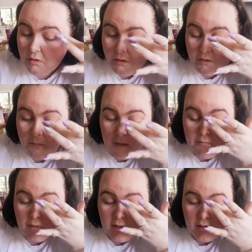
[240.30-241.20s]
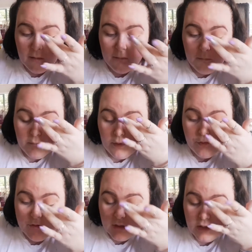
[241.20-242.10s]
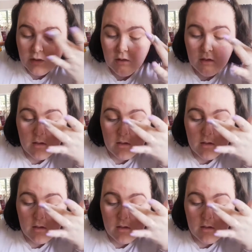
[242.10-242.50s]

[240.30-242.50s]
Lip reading: lot of my makeup mostly